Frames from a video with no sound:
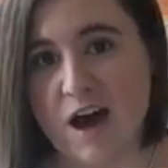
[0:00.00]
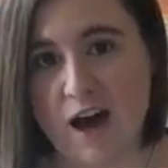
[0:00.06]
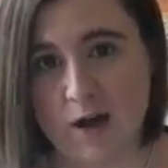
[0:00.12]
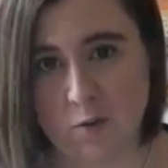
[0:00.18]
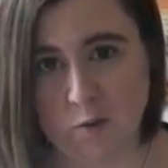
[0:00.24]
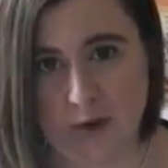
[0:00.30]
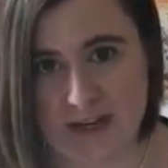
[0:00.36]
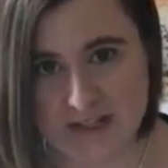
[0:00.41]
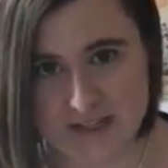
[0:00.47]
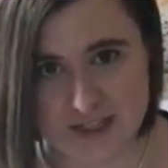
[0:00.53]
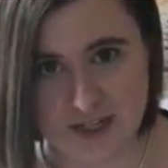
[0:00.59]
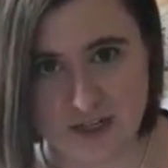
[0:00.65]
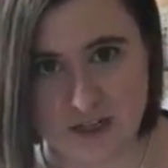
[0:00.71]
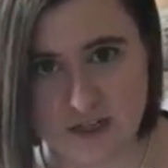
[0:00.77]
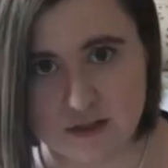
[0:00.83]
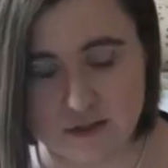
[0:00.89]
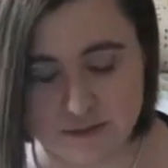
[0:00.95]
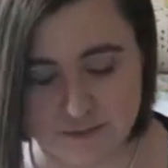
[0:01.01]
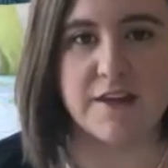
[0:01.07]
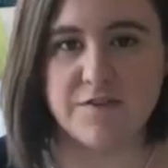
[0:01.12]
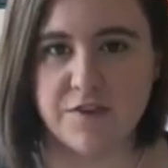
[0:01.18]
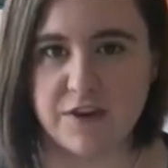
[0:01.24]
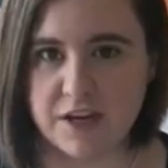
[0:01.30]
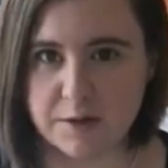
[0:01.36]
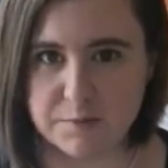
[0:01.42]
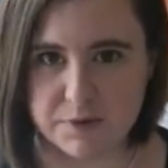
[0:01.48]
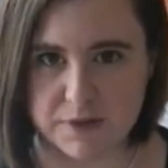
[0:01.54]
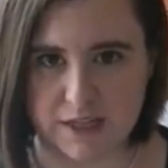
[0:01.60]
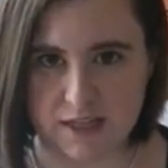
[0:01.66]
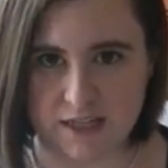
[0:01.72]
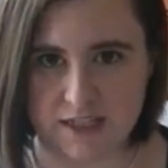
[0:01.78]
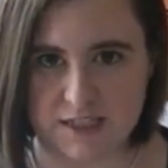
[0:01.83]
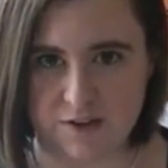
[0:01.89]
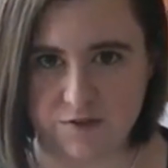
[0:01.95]
the high-waisted. They fit
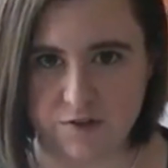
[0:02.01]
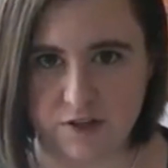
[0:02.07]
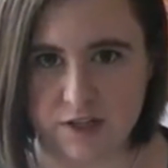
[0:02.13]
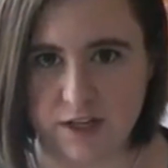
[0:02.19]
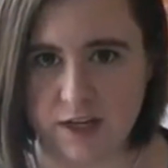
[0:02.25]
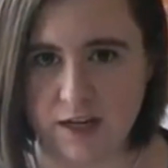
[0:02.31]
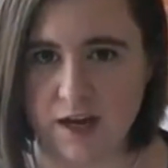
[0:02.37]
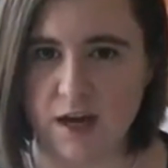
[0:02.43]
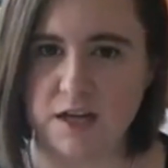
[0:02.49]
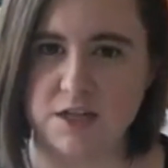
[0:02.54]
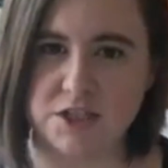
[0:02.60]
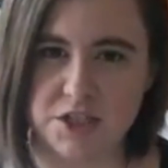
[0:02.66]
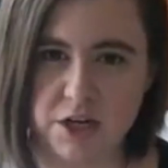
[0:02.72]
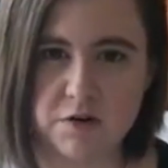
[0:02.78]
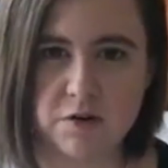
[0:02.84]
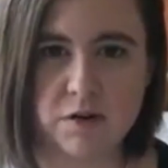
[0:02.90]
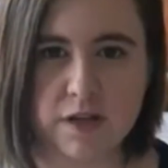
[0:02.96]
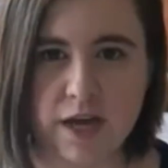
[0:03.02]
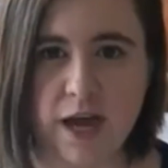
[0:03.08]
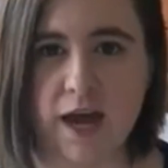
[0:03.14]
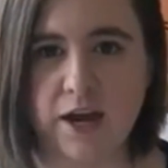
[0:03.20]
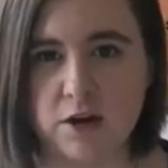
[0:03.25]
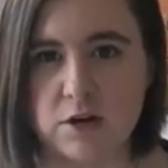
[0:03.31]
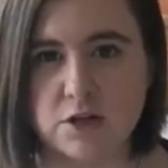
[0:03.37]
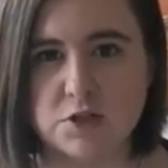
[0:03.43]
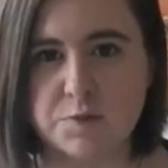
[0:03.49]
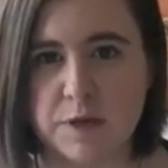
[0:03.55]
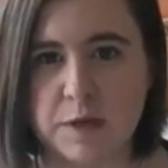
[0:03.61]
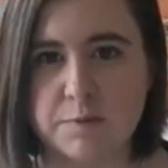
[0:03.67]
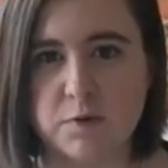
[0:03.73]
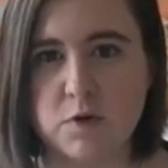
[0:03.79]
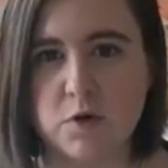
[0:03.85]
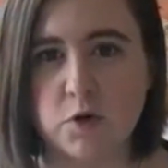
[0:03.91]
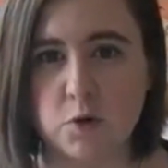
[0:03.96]
completely differently, and generally I urge
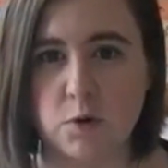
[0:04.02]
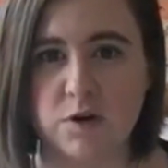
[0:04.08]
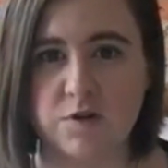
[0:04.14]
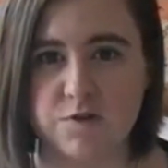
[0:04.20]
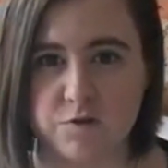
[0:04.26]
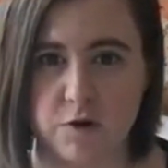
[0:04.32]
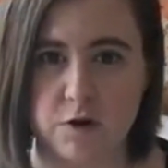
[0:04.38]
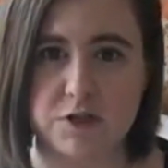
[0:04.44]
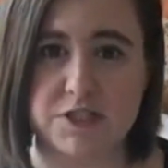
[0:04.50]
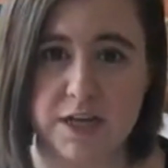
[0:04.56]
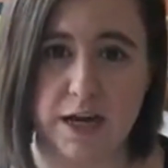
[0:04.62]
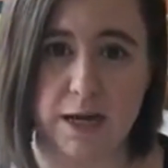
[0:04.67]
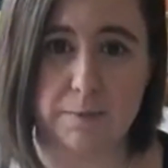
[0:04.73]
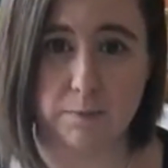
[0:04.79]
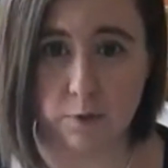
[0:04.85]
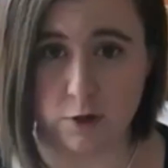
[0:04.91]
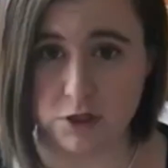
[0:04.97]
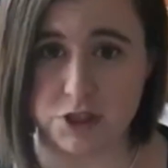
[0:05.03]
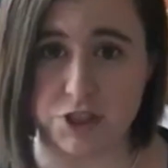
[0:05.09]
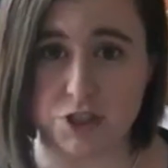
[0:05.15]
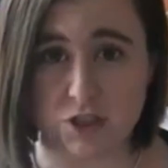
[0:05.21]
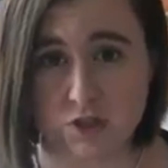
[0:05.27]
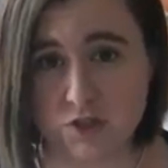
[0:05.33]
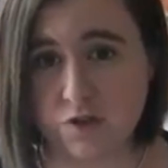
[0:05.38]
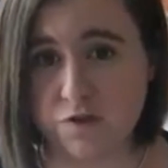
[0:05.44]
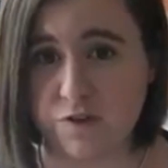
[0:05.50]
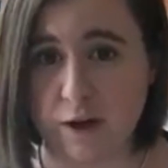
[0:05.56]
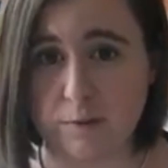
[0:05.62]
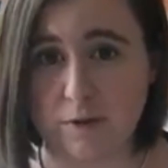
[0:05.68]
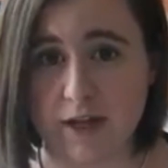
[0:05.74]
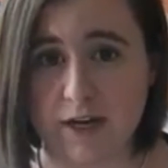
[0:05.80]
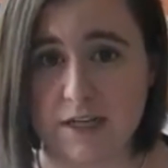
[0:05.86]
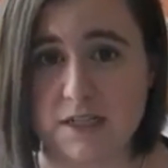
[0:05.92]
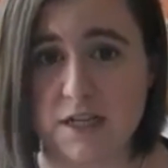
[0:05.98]
people who are first-time purchasers of
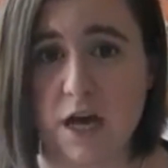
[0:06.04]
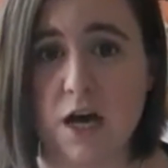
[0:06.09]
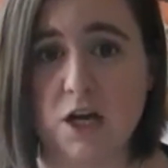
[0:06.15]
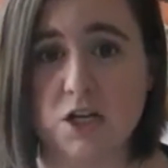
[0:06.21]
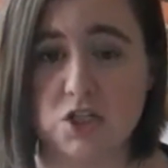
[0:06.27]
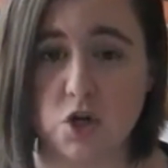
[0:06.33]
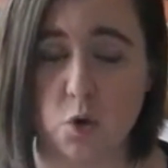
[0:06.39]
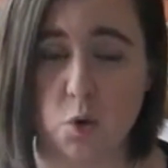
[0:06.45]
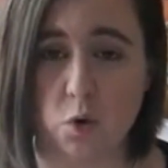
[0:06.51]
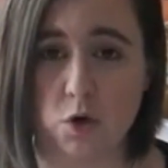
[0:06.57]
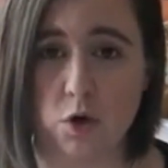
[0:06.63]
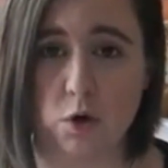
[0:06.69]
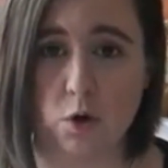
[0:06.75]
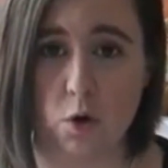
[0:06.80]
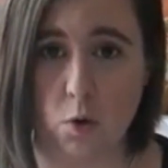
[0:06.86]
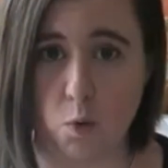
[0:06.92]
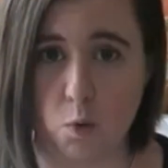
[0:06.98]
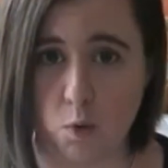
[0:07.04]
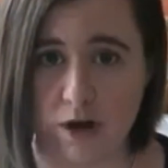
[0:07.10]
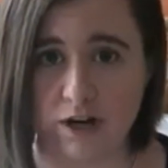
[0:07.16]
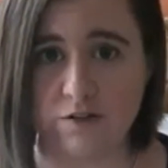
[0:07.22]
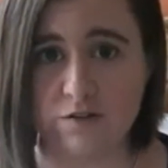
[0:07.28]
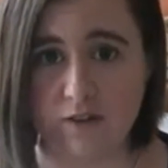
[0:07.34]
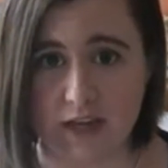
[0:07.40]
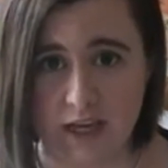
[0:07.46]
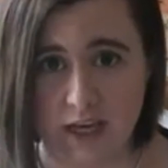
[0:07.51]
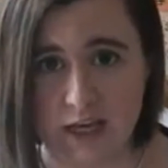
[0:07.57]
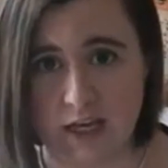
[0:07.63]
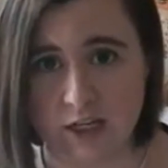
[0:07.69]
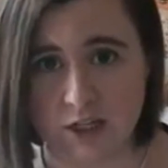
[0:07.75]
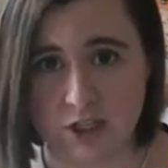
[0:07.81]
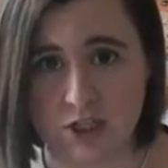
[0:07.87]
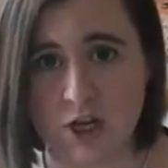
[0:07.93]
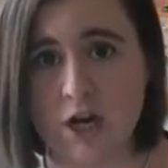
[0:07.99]
Fabletics to order one of
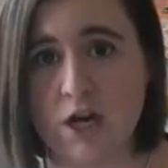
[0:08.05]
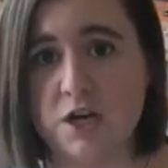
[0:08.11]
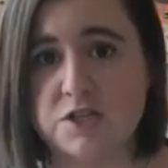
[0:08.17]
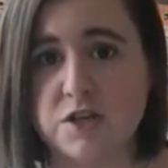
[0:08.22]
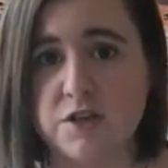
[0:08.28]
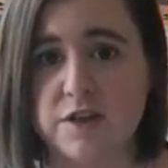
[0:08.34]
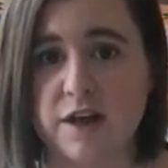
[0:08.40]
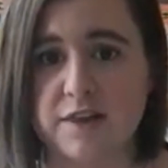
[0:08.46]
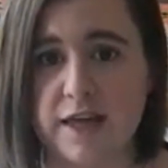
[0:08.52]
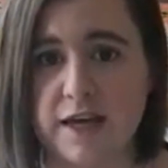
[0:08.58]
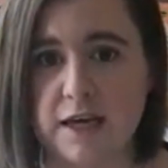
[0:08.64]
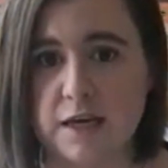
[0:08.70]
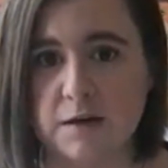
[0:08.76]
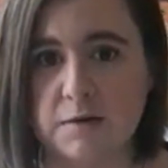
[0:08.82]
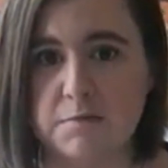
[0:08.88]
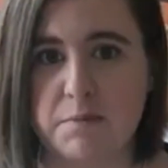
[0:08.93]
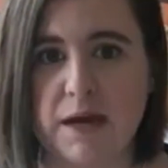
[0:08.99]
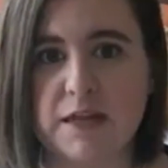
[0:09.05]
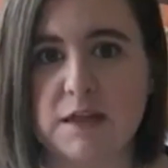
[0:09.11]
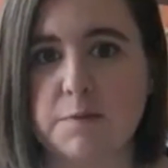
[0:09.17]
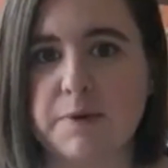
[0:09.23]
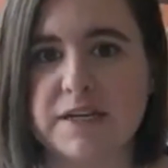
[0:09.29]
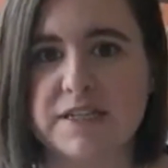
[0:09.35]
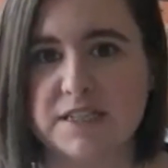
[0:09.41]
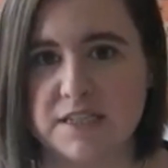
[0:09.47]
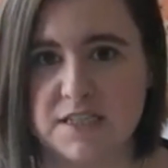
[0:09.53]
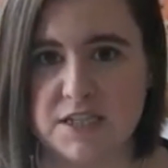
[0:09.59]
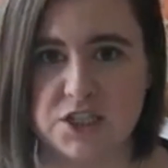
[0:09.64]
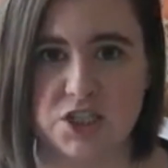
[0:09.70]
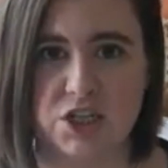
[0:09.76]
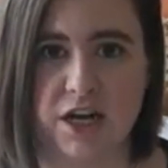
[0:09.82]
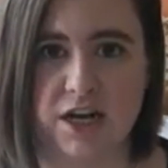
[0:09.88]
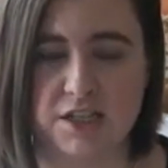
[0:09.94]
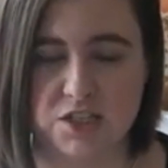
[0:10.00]
each so that they can make the best
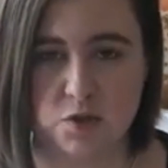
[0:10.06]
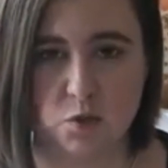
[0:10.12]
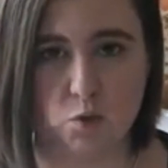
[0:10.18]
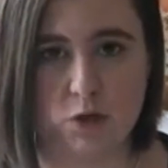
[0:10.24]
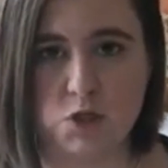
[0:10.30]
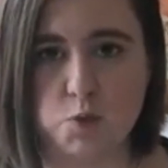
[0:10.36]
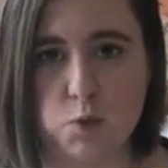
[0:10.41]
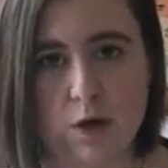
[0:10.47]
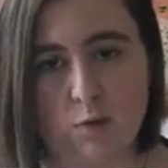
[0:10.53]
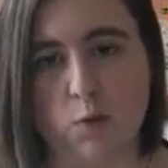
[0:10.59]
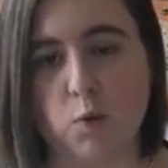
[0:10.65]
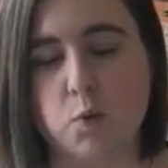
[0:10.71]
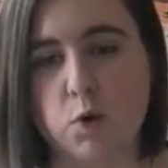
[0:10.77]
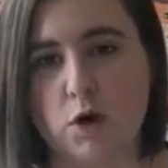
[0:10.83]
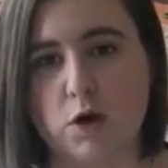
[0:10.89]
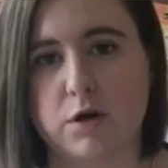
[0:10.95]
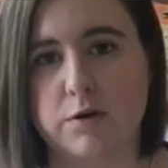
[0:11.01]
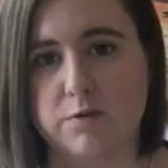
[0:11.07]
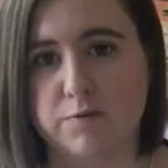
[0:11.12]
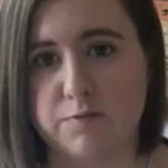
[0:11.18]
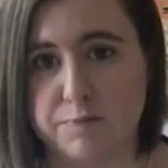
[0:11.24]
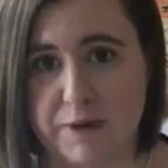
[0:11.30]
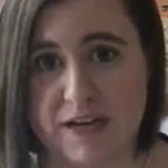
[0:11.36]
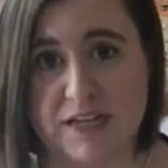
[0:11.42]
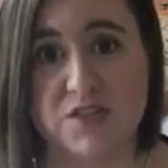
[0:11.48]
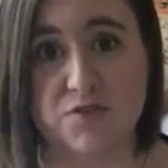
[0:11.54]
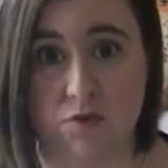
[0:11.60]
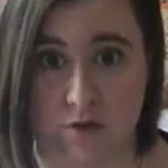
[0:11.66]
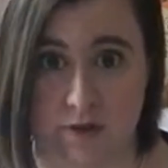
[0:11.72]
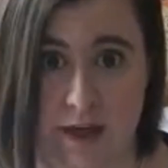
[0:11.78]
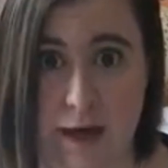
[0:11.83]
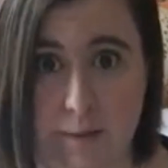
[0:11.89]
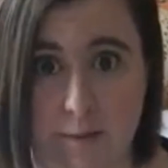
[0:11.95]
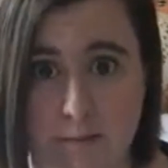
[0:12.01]
decision as to which one will work best
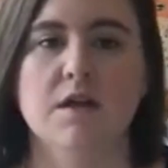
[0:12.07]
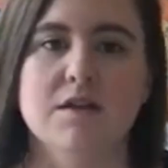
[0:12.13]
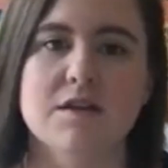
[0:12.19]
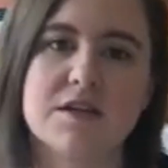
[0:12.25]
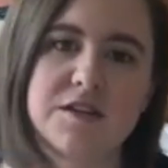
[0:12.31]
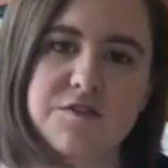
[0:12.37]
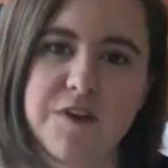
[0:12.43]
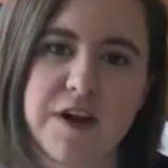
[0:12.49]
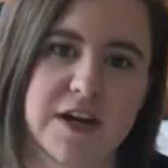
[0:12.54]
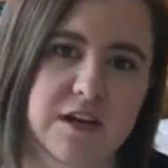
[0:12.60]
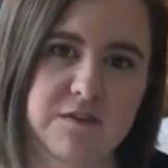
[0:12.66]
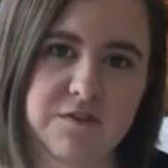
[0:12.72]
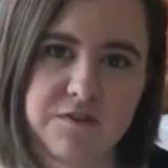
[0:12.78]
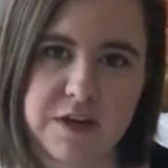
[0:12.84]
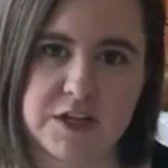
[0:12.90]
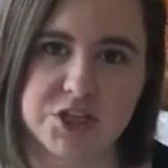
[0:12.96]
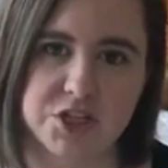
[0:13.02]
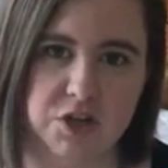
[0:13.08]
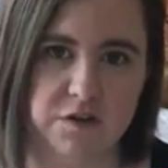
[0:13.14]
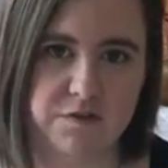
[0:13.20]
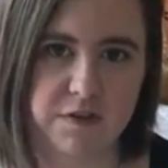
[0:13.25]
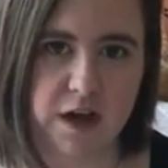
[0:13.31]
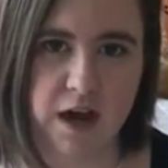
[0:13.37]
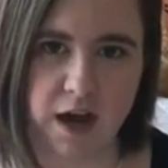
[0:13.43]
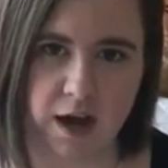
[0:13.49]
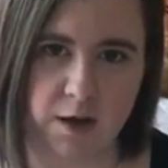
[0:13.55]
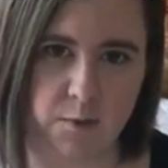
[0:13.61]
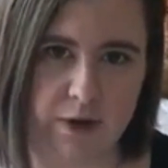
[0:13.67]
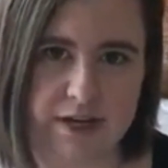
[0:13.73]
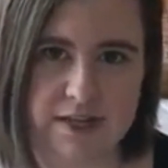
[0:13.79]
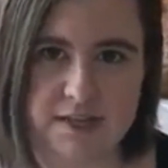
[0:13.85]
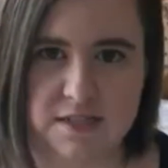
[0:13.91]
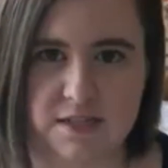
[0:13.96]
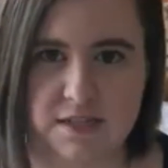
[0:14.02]
for them. The defining feature of the
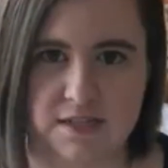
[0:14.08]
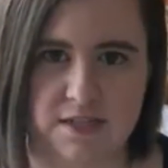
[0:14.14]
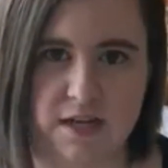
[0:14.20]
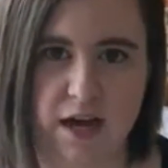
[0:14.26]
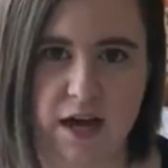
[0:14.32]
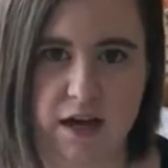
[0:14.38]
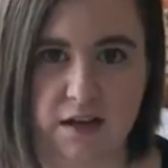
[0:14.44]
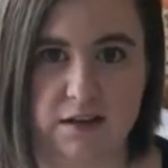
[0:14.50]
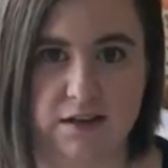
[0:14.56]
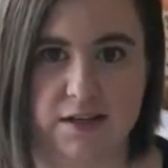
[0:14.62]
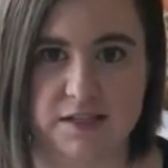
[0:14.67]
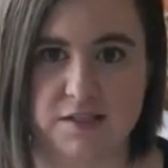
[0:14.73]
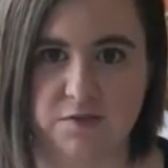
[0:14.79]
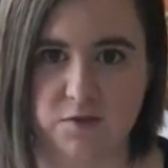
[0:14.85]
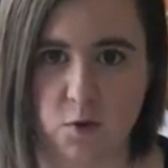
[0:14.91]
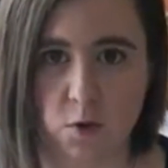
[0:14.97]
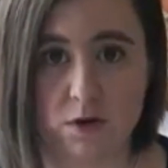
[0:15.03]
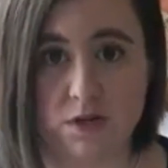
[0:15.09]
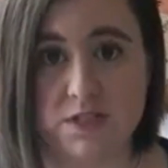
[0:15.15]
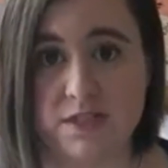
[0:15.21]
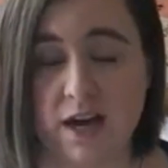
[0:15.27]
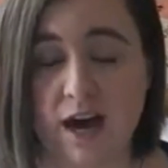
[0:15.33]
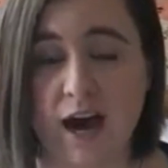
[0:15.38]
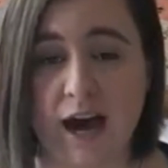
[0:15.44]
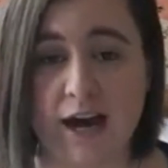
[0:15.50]
high-waisted style is of course the